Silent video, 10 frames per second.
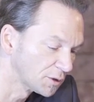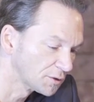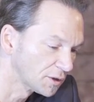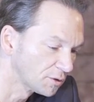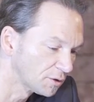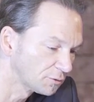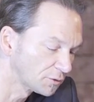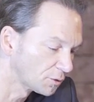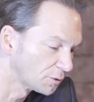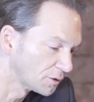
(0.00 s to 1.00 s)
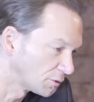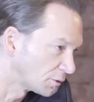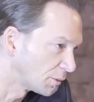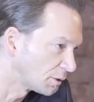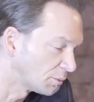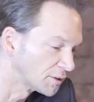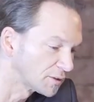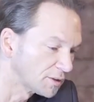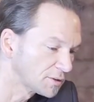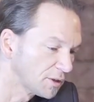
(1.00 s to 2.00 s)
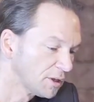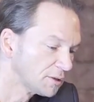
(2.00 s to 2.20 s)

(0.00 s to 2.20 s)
you might think of, or it might make sense.